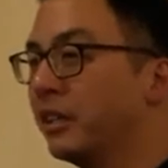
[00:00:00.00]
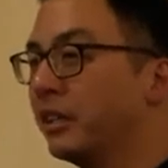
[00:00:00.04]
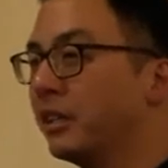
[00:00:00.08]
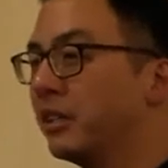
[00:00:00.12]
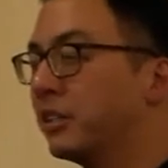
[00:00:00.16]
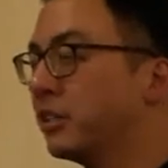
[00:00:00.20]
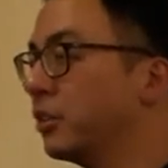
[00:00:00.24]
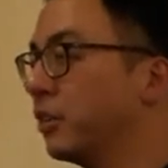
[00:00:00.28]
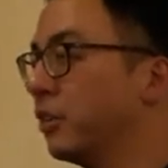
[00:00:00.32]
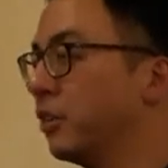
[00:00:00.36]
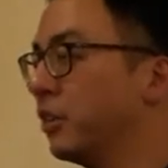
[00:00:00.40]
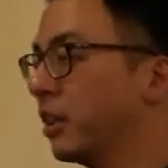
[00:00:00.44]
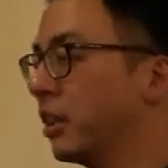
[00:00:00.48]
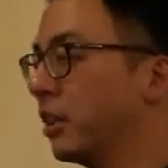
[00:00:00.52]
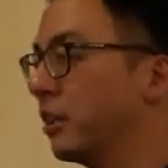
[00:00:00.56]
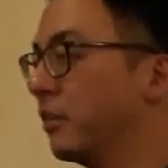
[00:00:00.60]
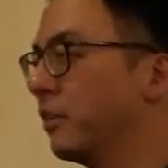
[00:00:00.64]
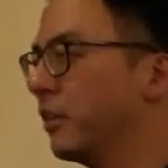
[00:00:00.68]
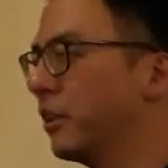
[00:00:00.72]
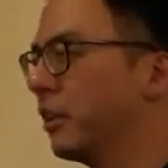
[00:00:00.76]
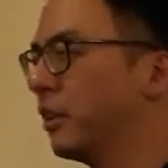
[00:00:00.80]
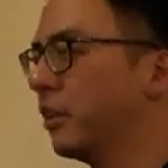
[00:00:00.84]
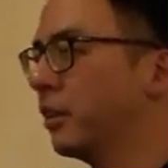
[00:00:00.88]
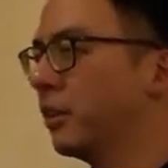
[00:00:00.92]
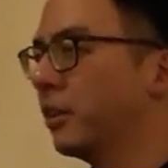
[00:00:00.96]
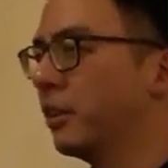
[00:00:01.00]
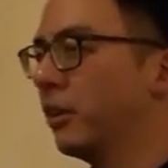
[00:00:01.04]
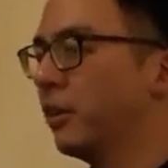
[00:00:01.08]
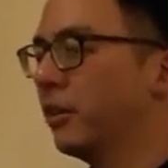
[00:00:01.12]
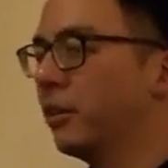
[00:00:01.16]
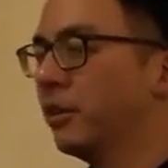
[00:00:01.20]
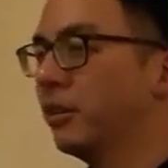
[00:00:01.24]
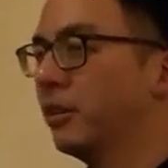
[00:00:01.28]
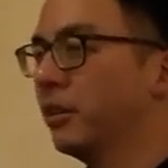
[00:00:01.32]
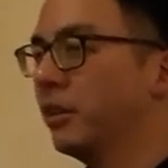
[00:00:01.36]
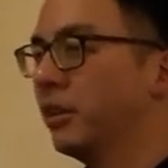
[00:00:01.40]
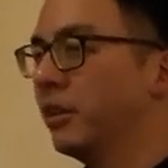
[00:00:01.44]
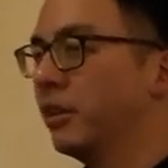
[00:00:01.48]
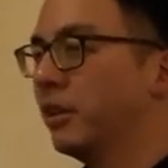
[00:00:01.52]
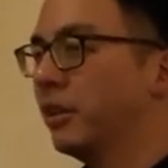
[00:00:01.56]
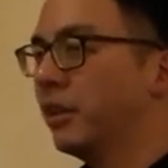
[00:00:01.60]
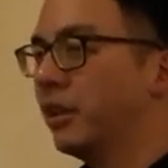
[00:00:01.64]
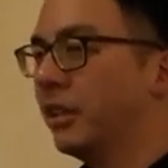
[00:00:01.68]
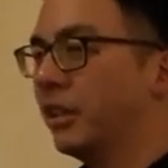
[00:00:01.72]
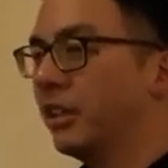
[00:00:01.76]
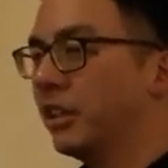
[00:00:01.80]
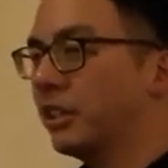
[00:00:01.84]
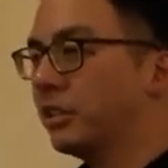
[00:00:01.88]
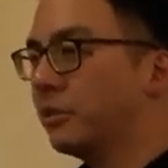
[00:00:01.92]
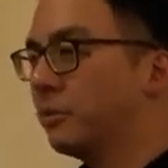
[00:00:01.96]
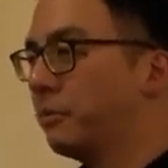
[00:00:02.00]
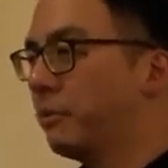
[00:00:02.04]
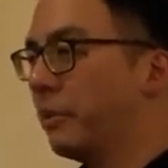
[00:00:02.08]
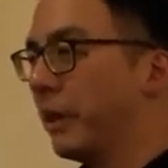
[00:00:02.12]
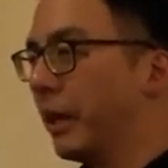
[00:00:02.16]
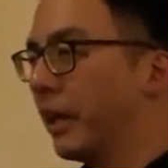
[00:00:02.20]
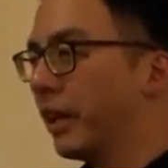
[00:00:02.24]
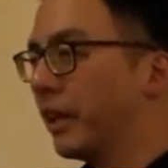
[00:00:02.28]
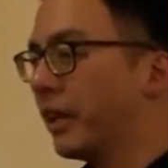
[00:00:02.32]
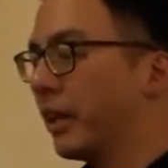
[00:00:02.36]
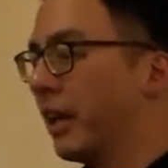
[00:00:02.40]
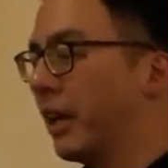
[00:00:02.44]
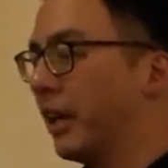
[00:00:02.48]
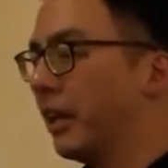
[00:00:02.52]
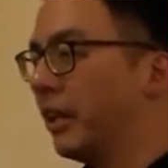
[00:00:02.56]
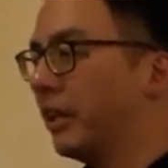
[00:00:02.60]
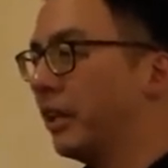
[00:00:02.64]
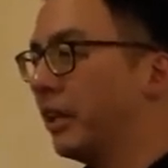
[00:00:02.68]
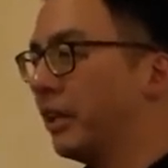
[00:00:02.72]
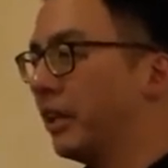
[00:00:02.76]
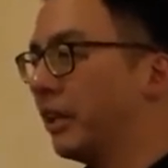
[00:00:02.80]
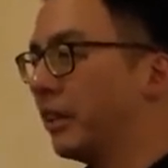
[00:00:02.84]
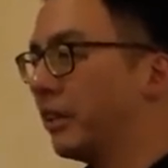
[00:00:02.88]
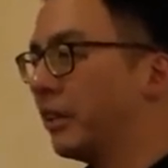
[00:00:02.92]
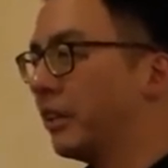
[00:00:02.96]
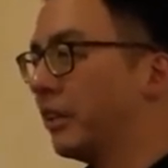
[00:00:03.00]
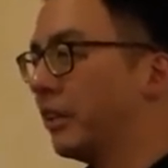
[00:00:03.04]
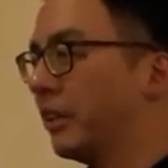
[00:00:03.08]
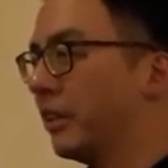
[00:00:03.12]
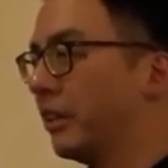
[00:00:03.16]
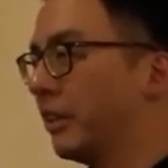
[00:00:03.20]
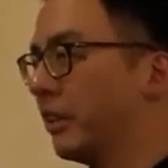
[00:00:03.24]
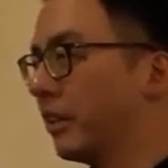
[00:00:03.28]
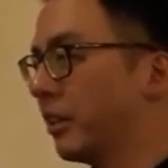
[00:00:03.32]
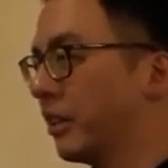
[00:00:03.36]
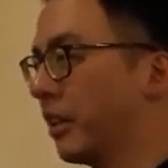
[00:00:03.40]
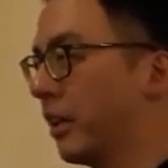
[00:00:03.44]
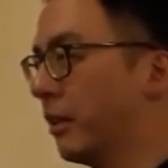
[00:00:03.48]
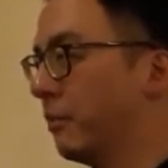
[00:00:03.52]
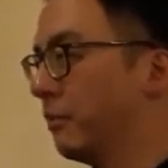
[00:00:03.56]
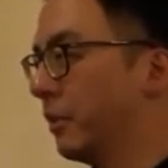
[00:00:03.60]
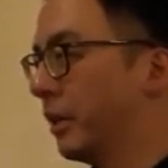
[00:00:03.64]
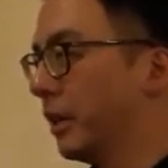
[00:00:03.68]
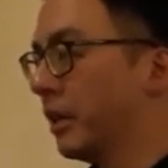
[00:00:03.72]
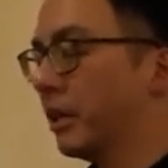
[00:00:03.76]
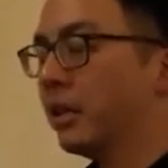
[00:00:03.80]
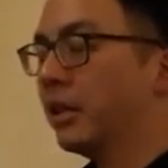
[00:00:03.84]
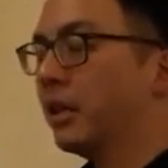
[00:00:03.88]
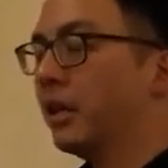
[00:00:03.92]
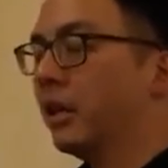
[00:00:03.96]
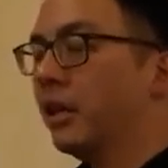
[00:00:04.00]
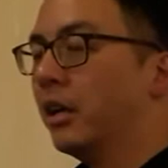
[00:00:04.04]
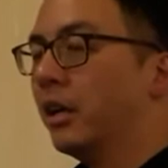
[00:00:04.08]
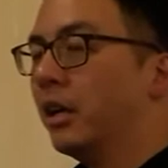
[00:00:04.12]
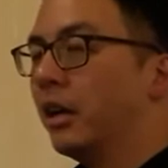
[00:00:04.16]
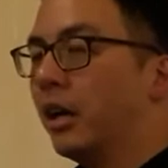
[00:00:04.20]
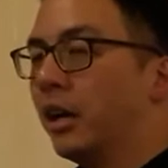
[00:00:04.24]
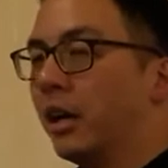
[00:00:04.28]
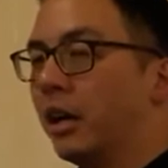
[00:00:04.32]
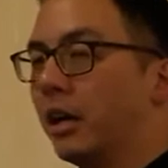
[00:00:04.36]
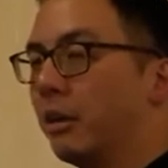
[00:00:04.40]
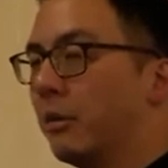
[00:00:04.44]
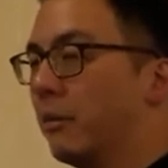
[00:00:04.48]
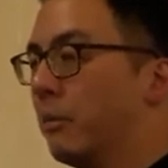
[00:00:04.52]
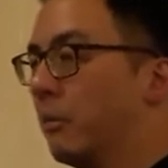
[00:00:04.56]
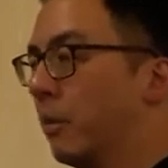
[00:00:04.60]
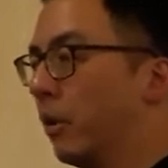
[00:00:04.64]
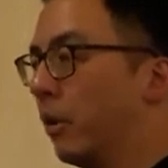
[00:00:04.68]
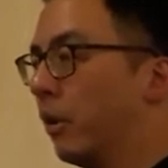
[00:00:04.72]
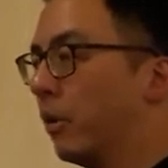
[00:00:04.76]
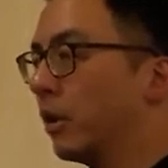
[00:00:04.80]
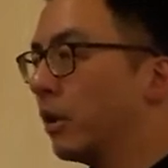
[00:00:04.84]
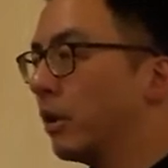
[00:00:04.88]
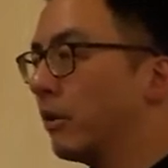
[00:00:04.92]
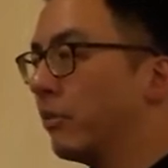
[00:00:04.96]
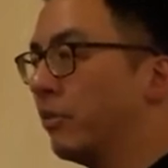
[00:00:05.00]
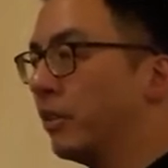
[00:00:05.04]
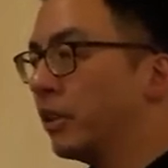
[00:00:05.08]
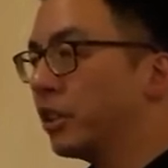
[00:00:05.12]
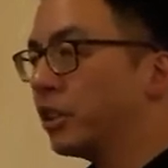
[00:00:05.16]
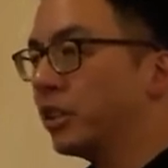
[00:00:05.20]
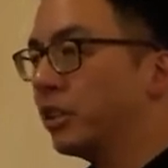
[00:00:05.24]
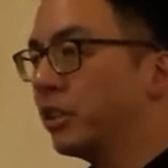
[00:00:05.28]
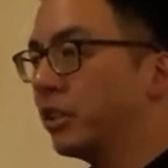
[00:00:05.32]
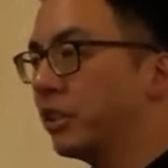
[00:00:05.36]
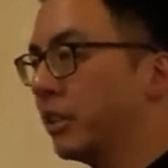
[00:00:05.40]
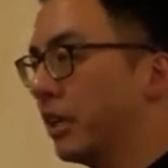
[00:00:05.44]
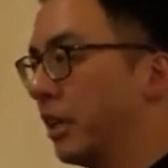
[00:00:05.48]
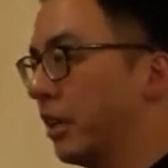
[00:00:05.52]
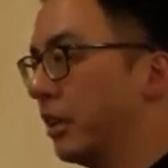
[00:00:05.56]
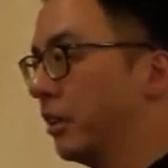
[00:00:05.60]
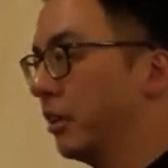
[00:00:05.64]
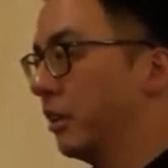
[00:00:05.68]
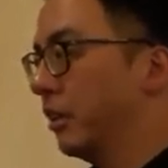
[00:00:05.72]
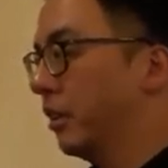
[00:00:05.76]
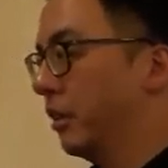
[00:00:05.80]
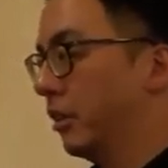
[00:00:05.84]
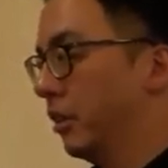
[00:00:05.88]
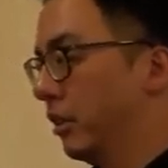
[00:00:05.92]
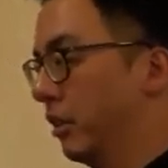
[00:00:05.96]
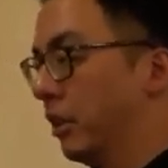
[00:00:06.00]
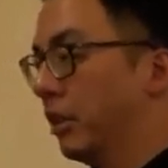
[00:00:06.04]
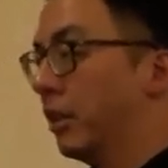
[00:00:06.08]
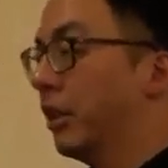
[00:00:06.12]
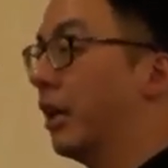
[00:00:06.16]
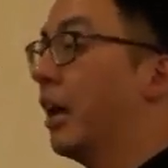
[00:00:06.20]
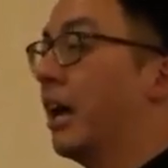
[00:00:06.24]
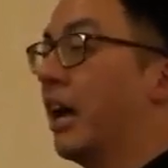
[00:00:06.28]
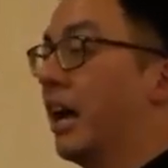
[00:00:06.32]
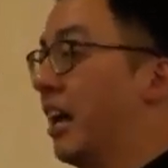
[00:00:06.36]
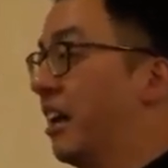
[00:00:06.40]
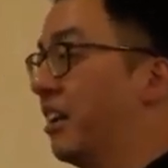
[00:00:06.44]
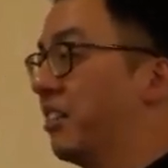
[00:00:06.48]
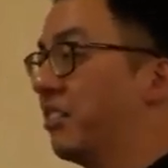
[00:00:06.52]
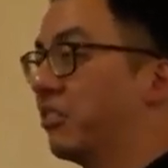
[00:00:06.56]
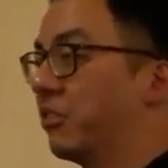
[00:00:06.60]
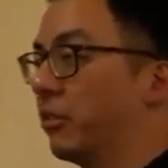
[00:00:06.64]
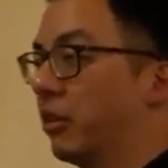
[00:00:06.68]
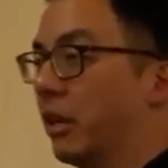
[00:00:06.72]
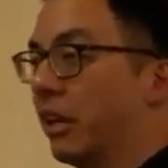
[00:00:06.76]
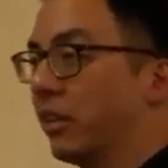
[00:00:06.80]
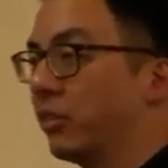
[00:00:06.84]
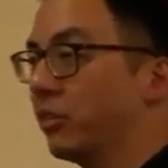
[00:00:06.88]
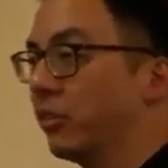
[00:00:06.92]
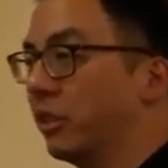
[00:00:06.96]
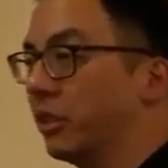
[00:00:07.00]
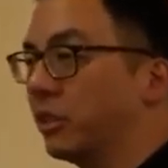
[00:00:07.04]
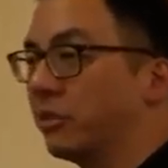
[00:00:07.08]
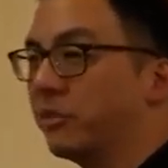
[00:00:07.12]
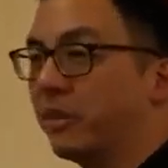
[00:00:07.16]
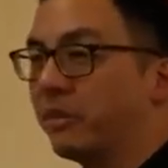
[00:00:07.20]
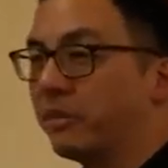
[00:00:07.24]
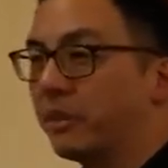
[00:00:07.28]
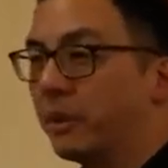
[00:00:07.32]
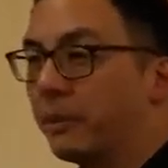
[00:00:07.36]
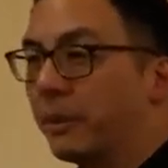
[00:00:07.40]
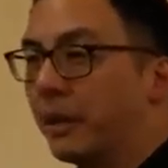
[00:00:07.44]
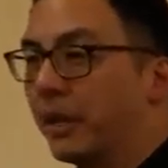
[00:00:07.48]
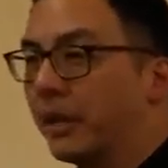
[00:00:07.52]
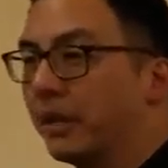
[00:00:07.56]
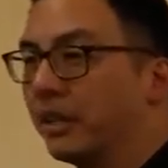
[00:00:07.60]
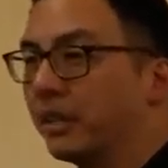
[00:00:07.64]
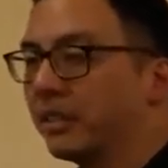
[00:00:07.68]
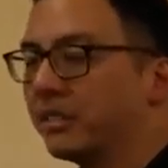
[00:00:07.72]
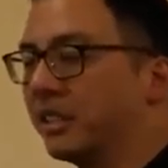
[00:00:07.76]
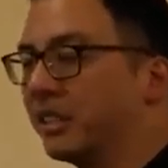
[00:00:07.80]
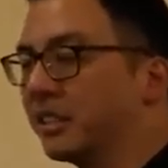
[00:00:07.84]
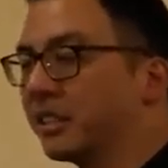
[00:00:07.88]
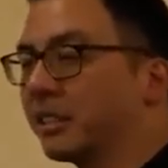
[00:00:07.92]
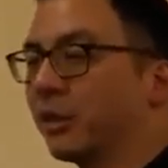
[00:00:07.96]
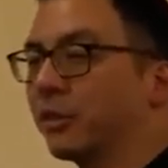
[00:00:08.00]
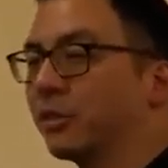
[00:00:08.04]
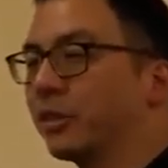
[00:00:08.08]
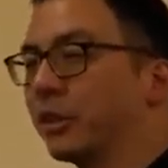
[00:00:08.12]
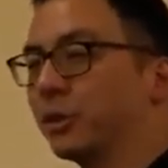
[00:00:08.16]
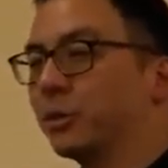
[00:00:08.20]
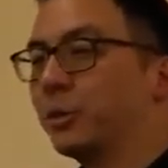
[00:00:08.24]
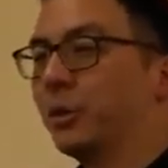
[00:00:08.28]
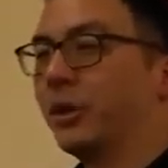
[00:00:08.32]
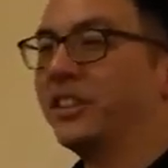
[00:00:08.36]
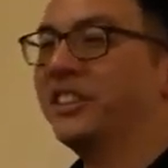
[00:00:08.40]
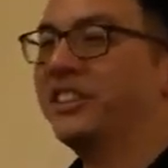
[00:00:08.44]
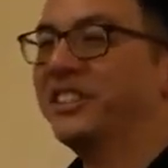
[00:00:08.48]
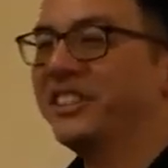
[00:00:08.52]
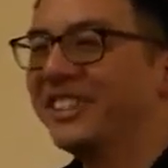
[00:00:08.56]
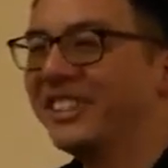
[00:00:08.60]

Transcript: So even though it is big and it, it can be uh, more efficient than uh, as as well as 50 platelets, it's more than one.